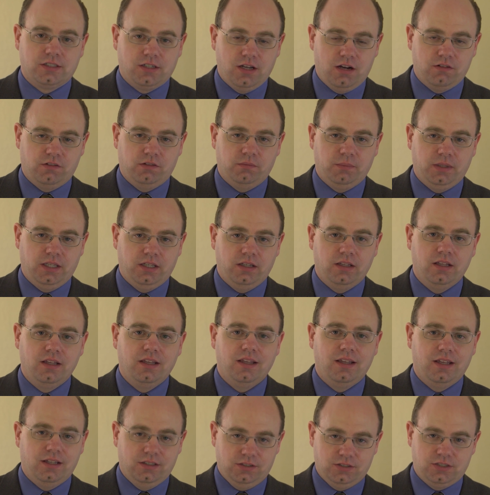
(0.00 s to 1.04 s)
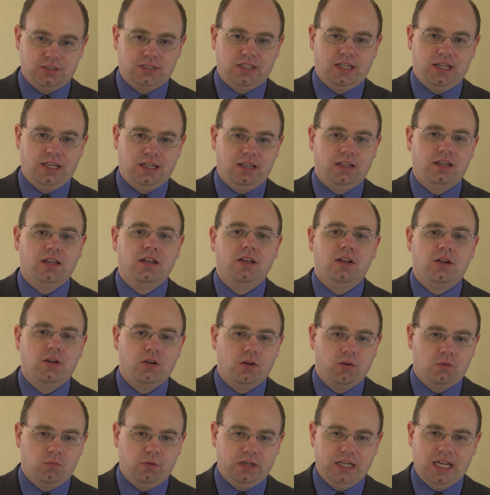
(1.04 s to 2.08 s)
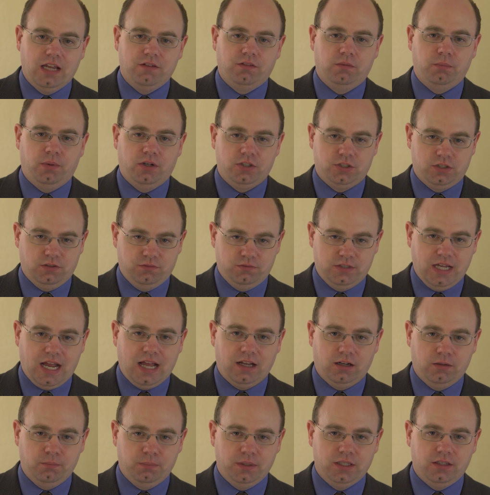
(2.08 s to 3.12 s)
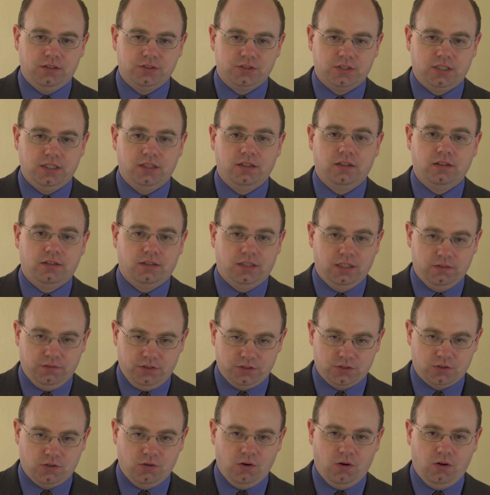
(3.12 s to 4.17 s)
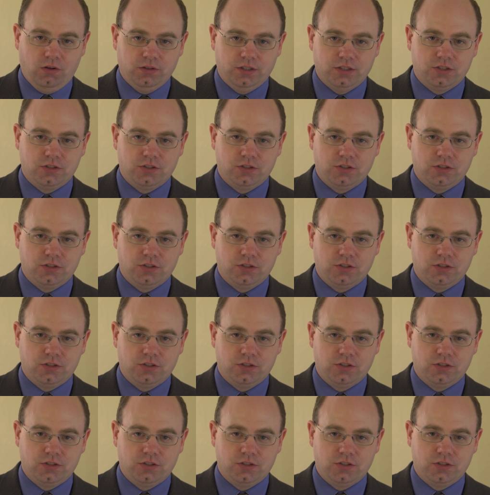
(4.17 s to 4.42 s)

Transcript: government and say, we have a bunch of dollar bills here, give us gold.